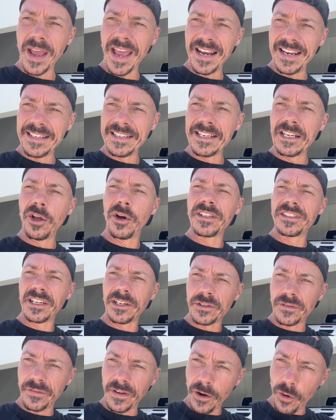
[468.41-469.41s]
LED light
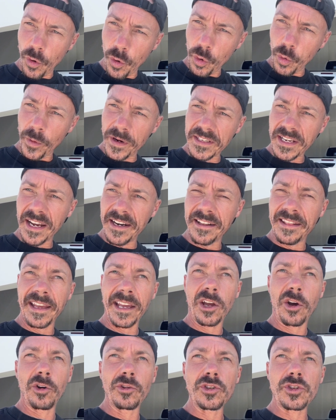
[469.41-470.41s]
does fit all the way down in
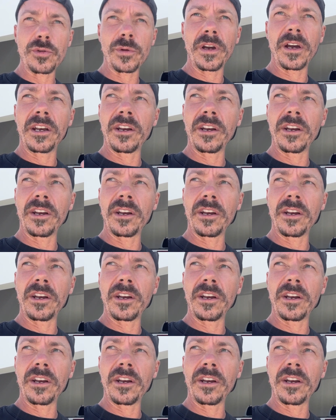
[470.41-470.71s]
that conduit,